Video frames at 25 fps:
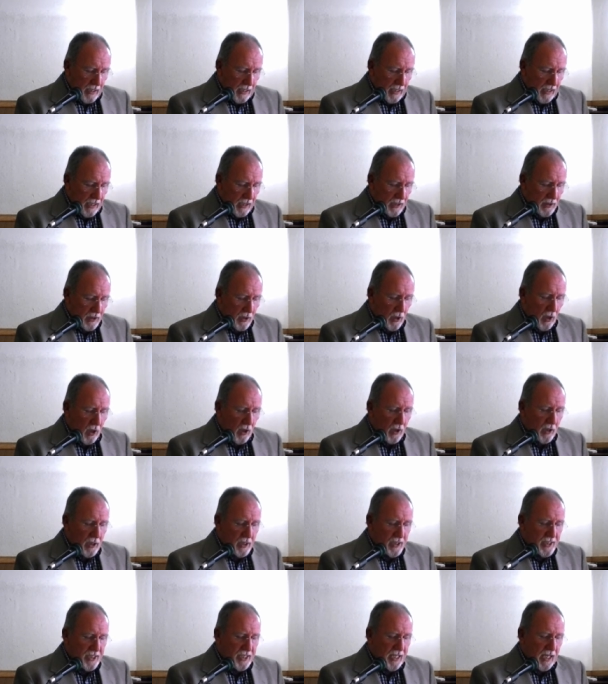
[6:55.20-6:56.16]
uh, call
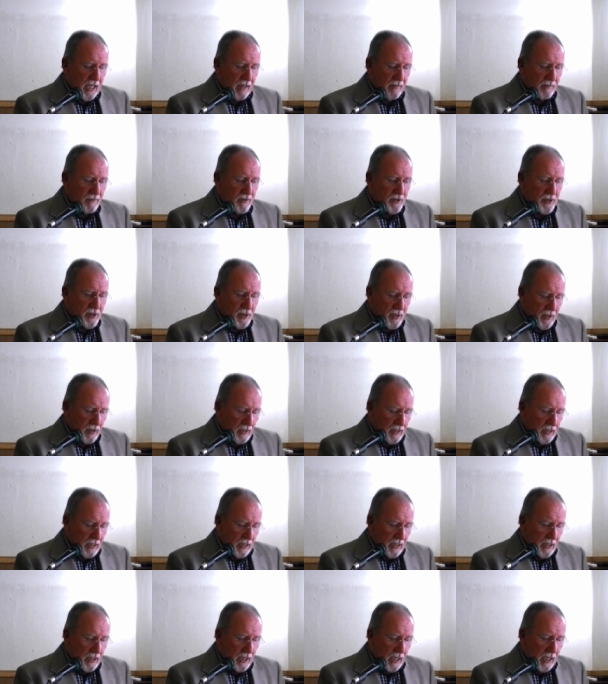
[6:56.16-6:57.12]
ourselves
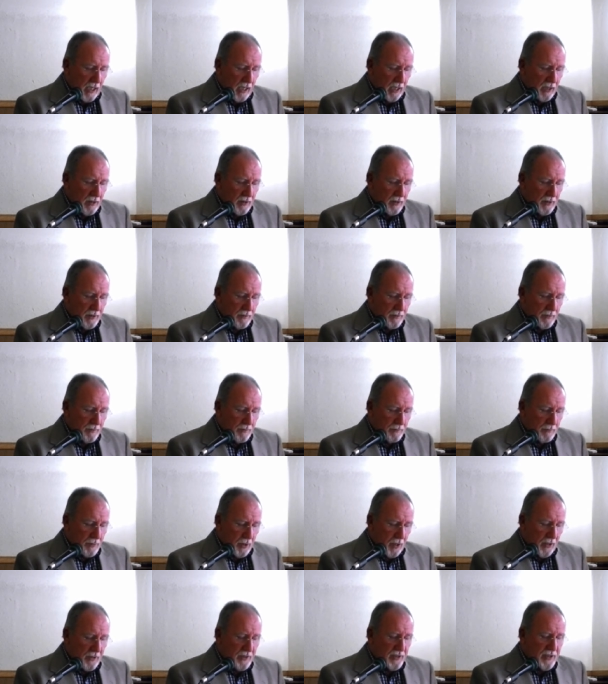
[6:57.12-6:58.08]
uh,
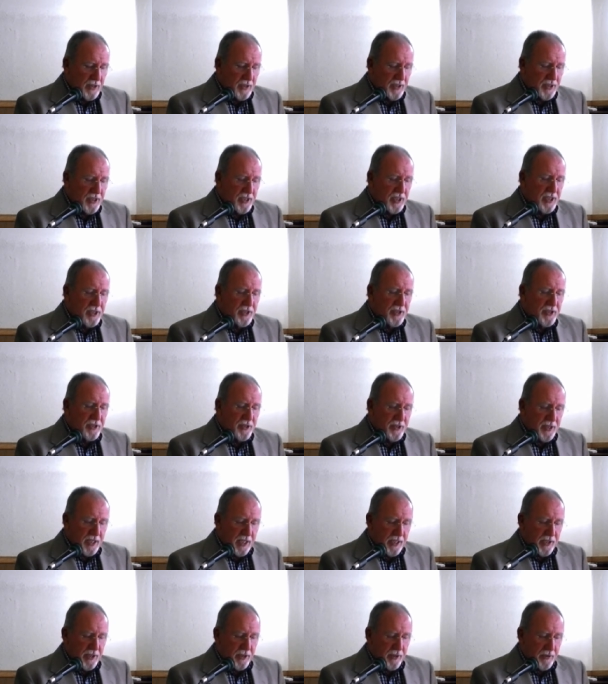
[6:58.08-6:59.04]
brothers and
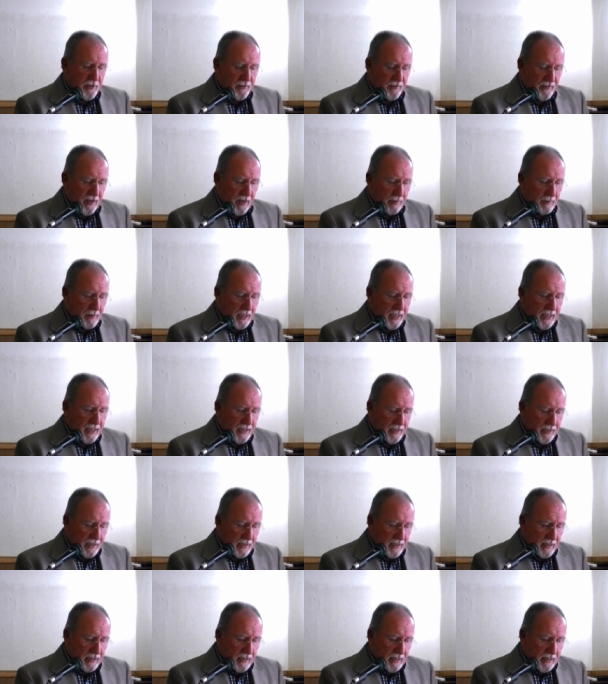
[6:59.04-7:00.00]
sisters in your family,
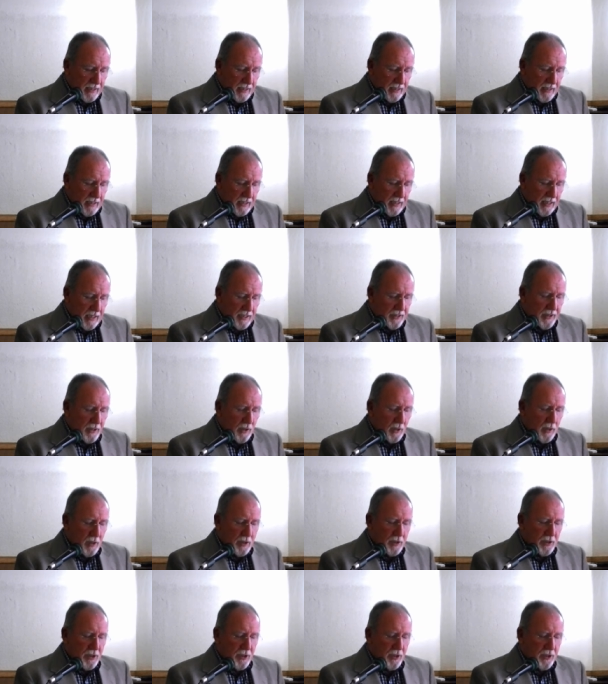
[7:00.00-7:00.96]
and to
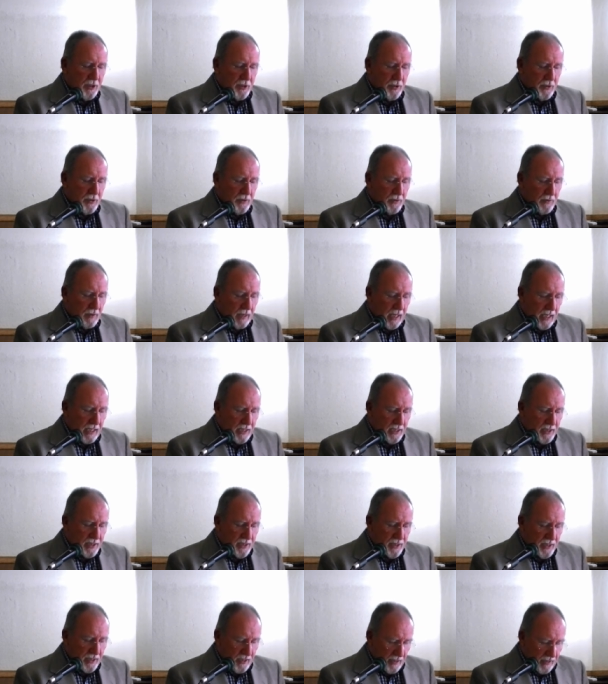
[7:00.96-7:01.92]
look to you
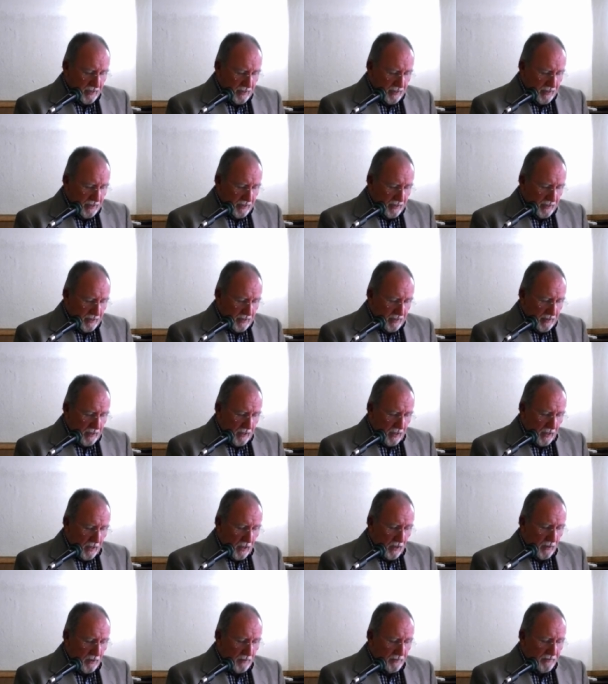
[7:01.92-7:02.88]
as
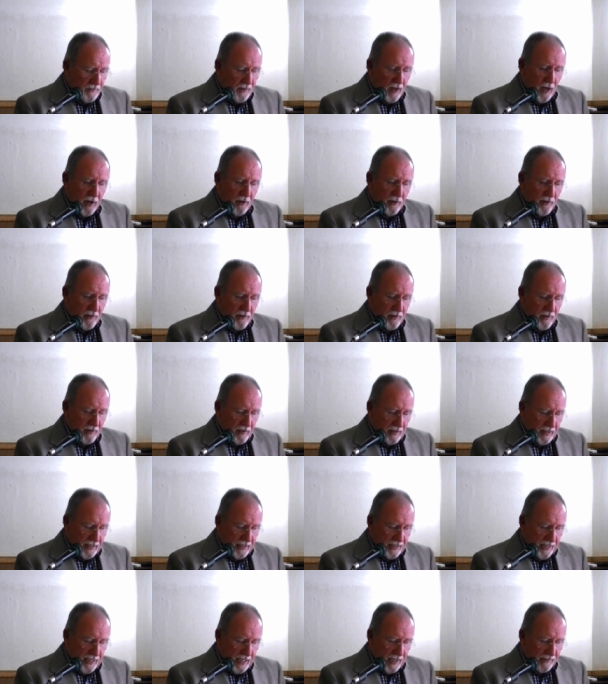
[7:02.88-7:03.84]
our Father
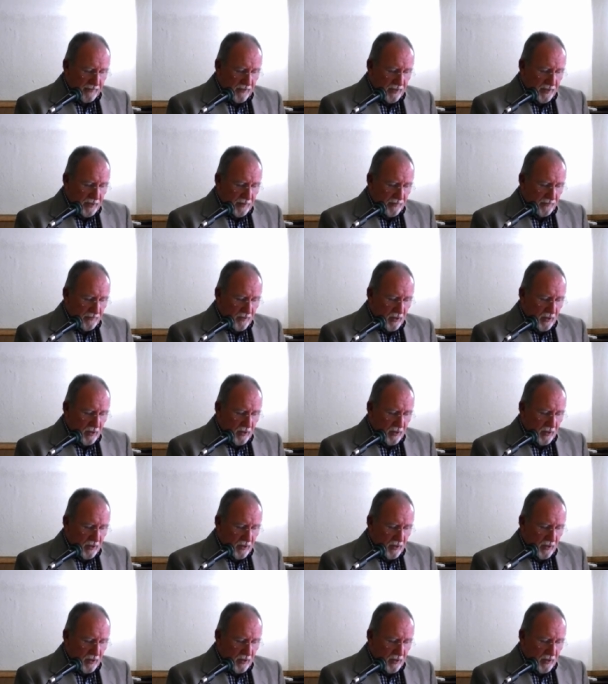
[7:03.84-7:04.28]
in heaven,